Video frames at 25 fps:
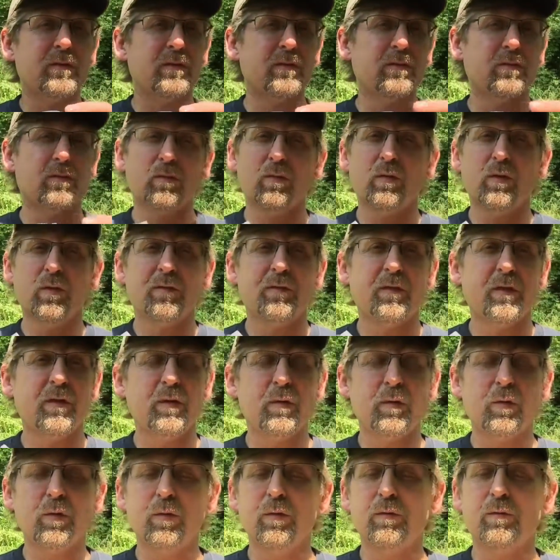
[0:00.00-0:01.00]
So if
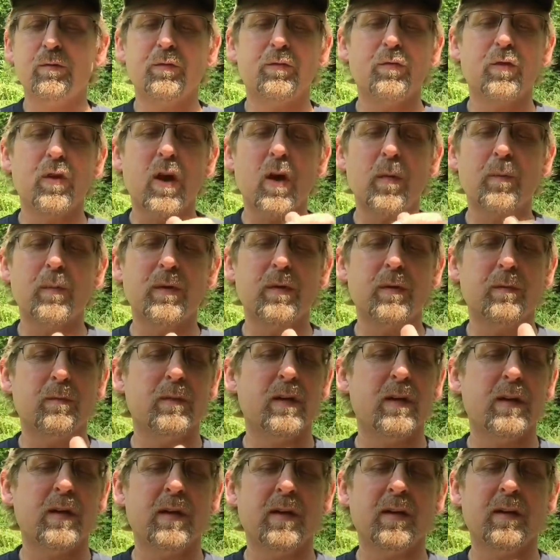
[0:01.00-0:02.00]
you drop it
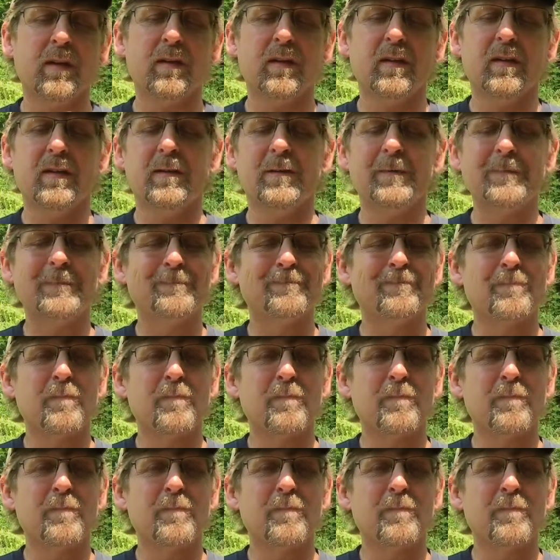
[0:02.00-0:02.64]
and